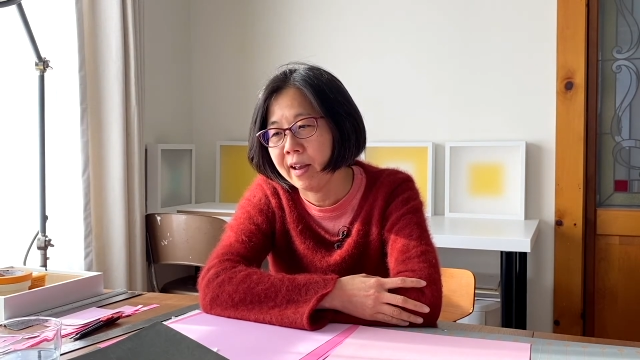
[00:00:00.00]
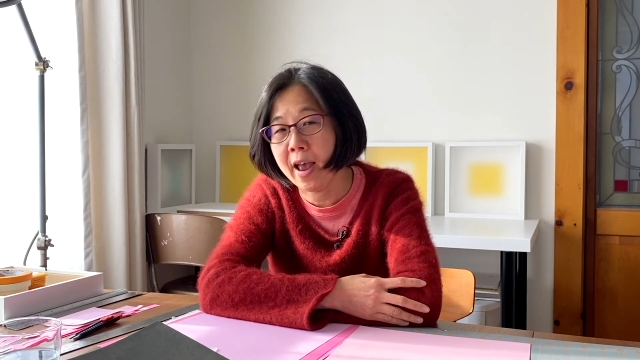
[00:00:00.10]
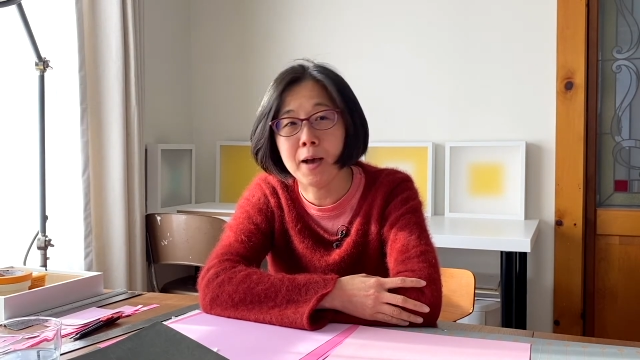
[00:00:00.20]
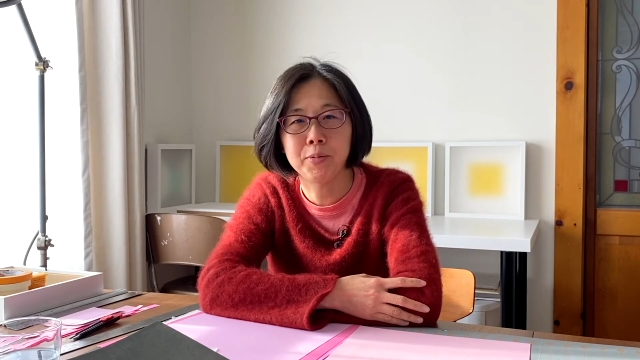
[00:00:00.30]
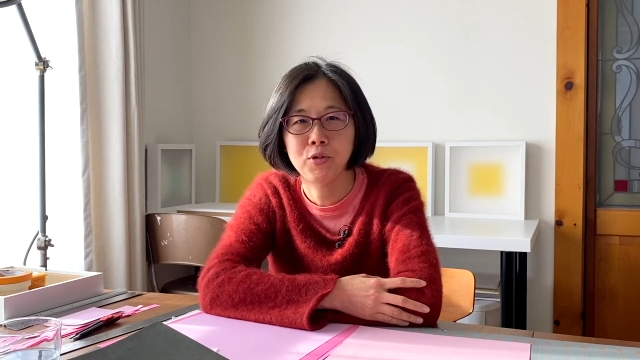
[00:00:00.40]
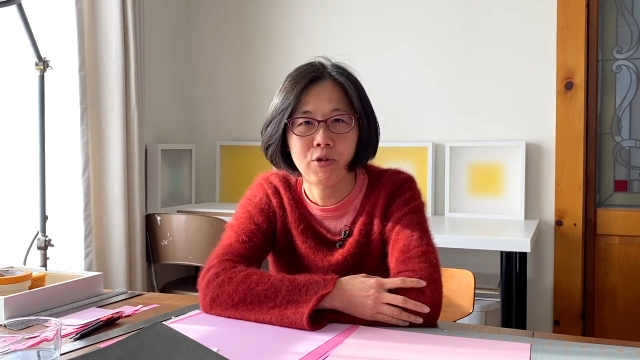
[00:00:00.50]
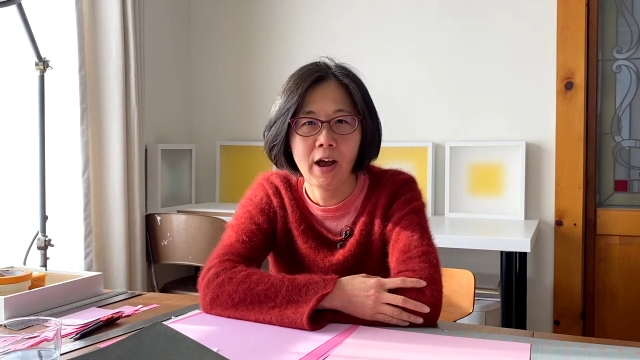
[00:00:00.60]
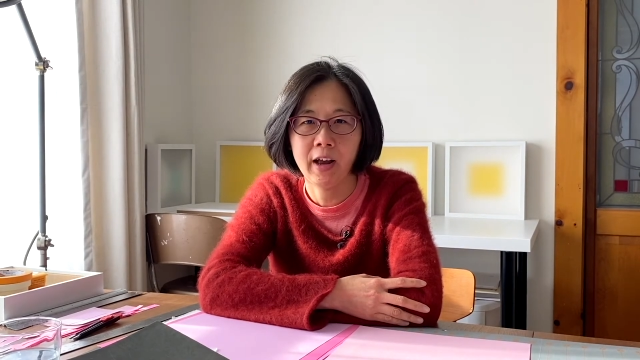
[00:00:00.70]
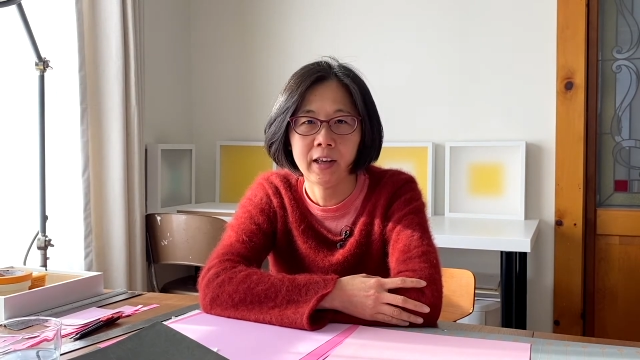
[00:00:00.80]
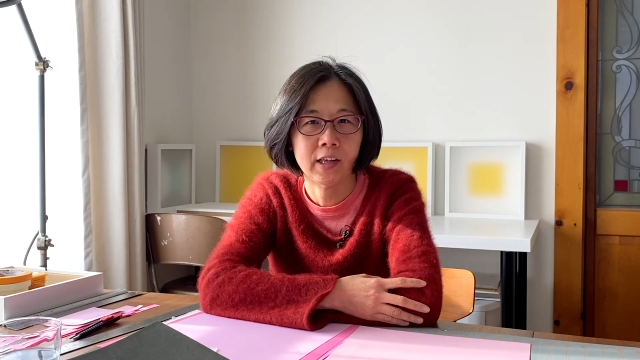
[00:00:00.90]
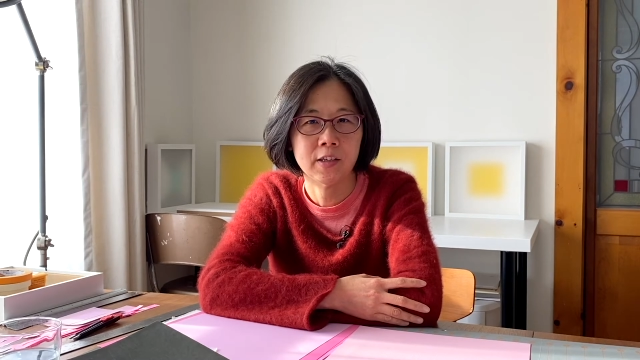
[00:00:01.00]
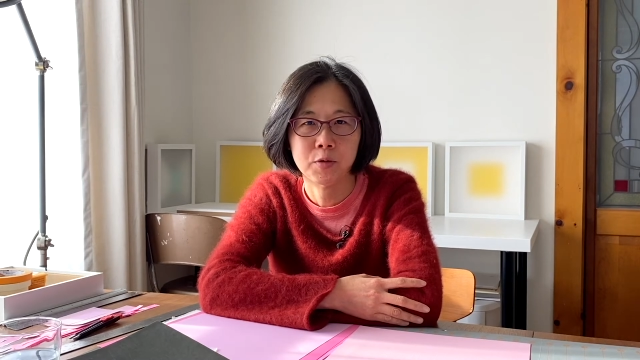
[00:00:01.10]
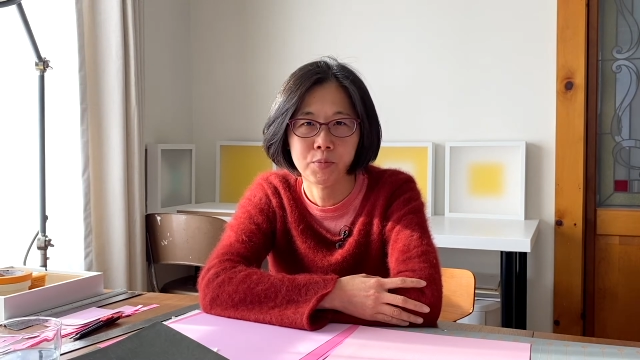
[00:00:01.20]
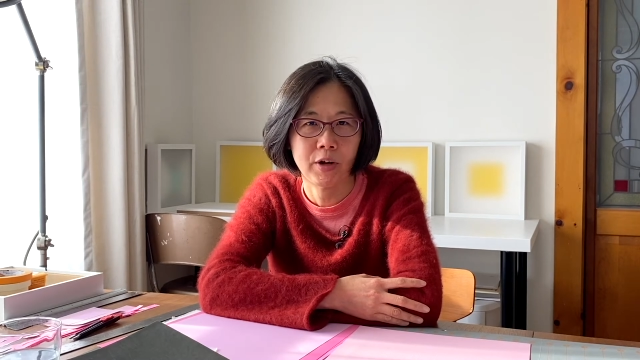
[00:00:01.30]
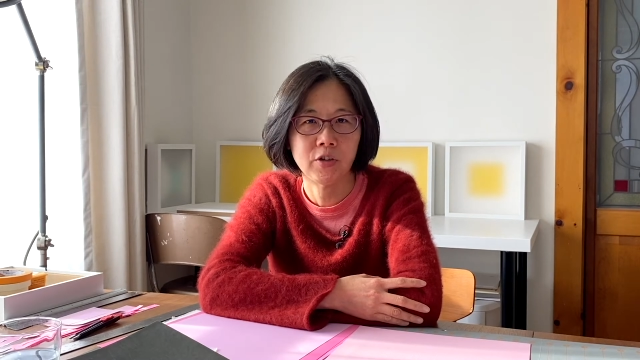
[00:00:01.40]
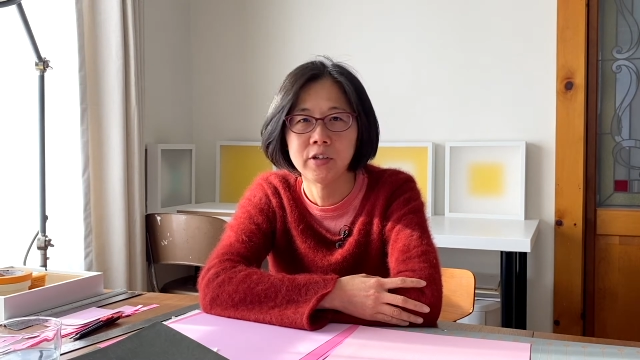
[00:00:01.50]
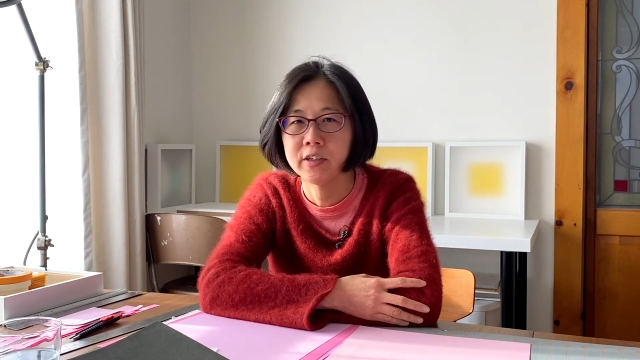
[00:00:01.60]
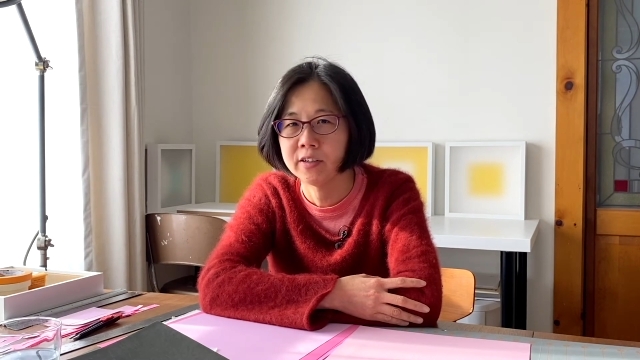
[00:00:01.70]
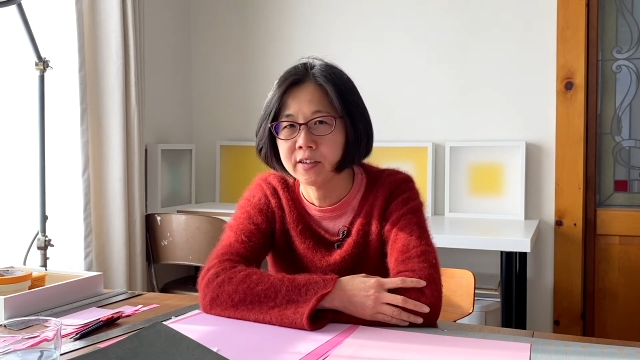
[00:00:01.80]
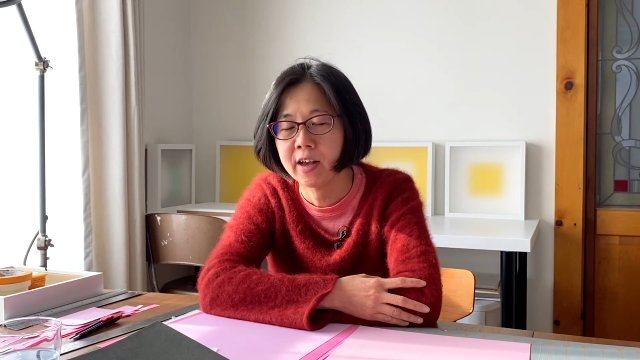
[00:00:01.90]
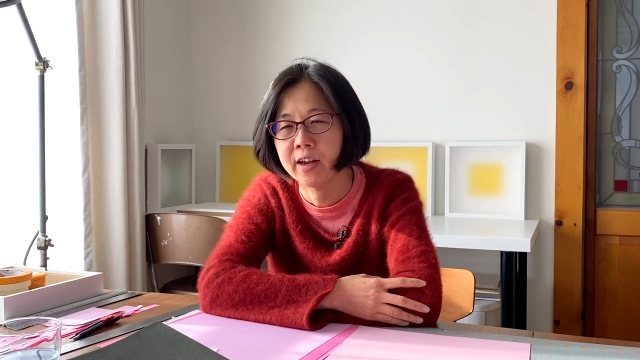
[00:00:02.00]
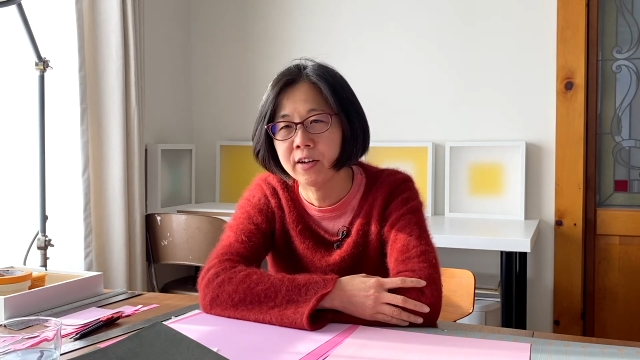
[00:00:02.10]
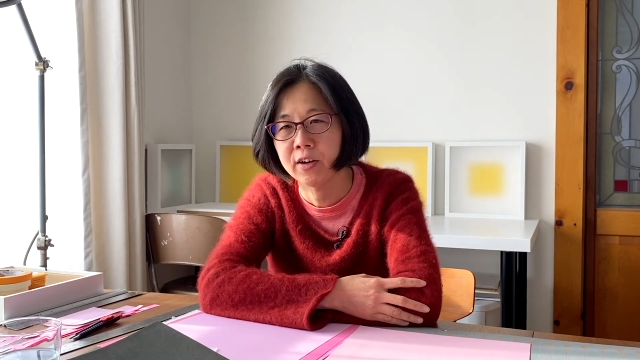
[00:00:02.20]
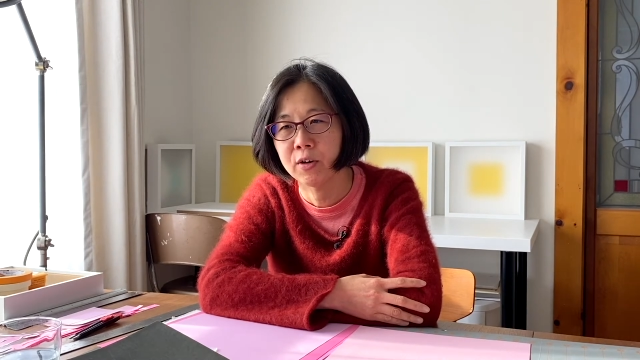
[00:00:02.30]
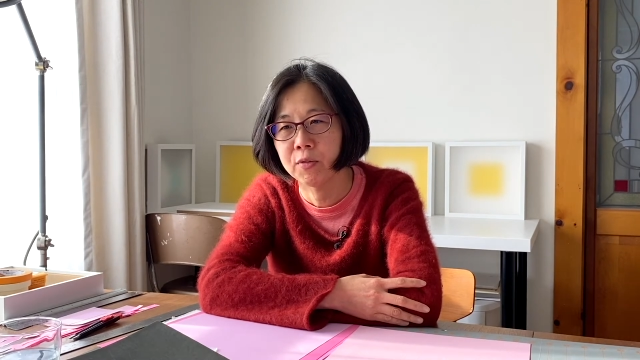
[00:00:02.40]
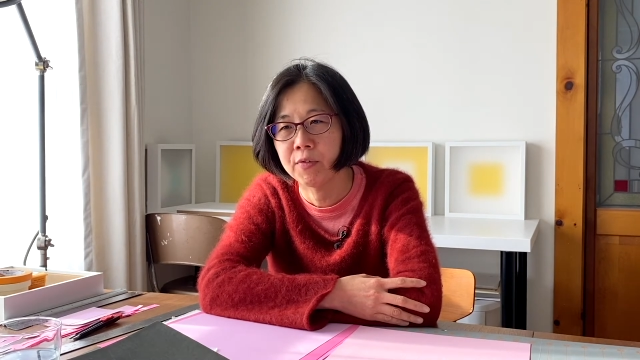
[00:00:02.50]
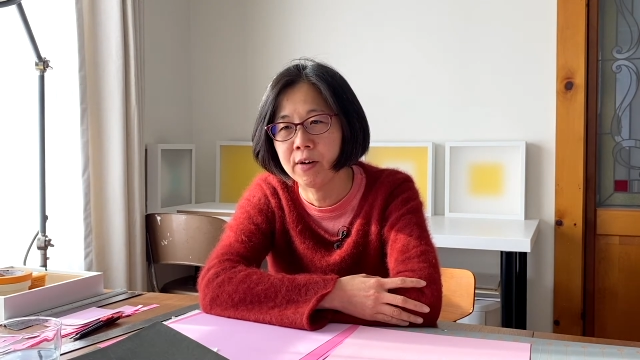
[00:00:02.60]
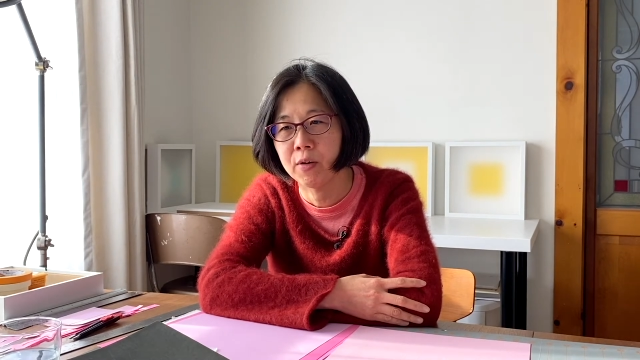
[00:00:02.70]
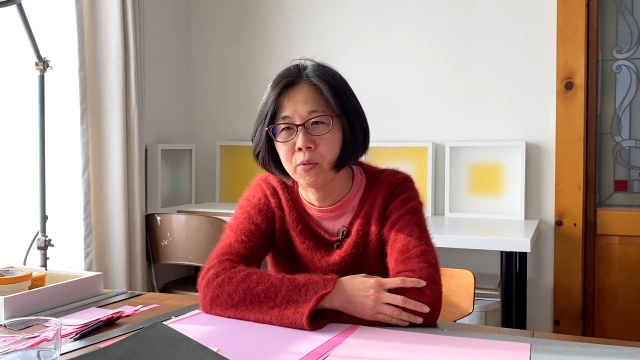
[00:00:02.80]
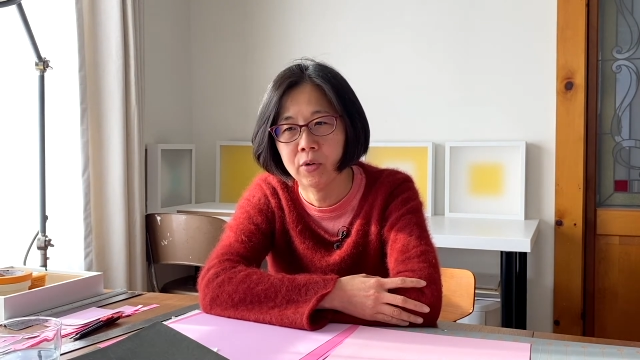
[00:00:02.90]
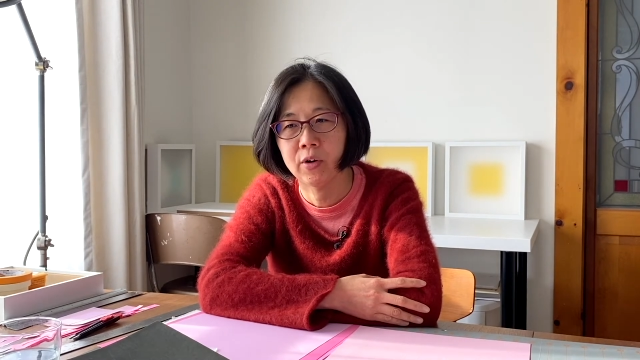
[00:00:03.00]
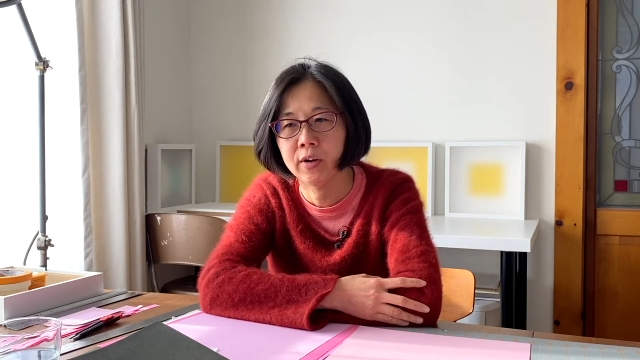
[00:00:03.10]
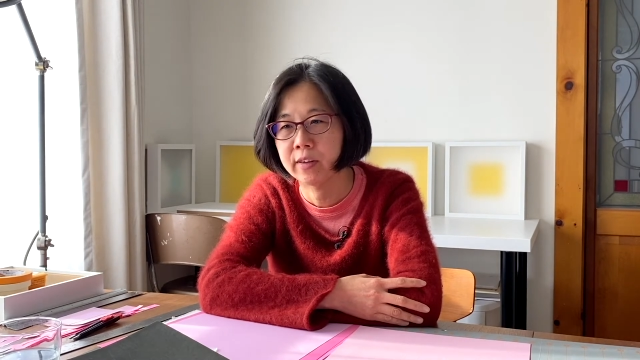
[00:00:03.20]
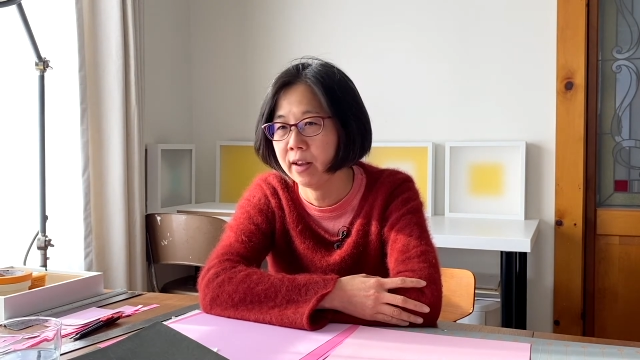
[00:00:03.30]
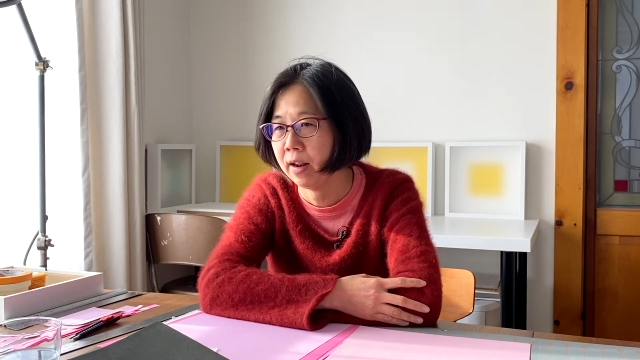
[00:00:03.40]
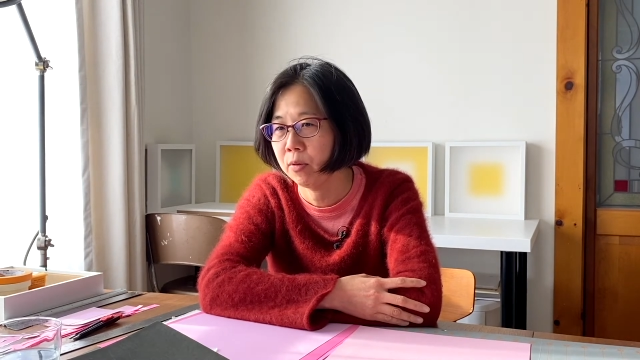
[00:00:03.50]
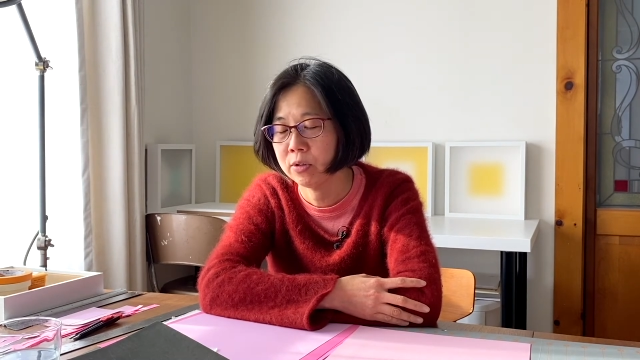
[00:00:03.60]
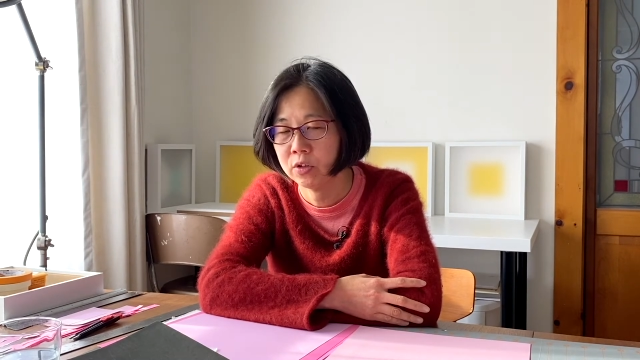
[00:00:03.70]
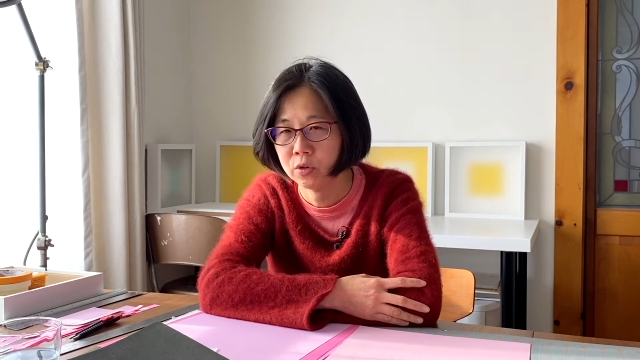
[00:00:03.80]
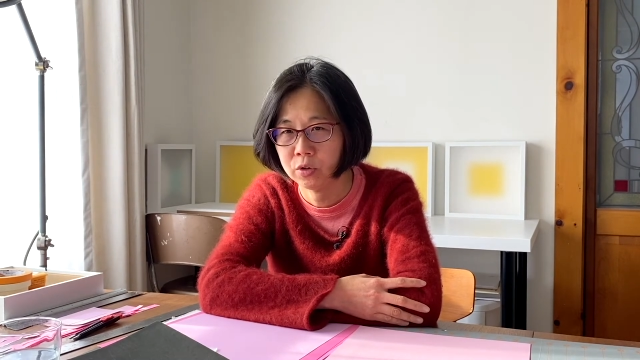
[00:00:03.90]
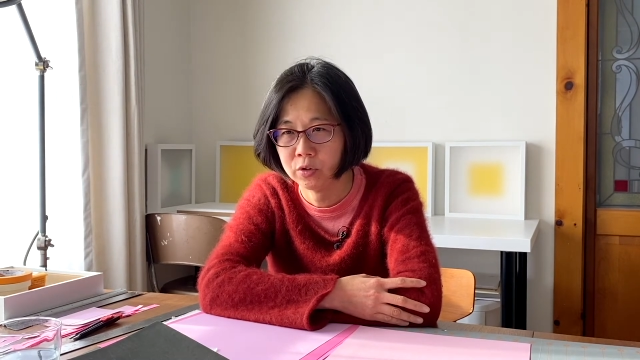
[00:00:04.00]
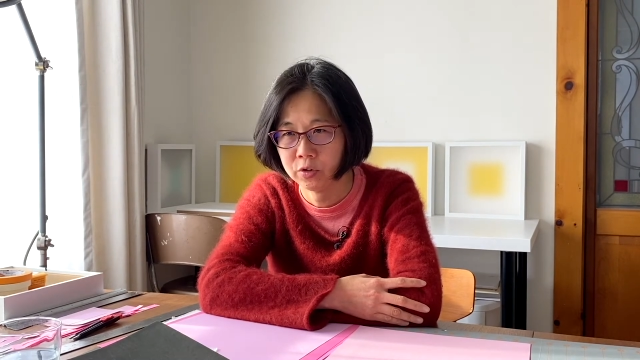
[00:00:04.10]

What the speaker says: abstract expressionist kind of work that I was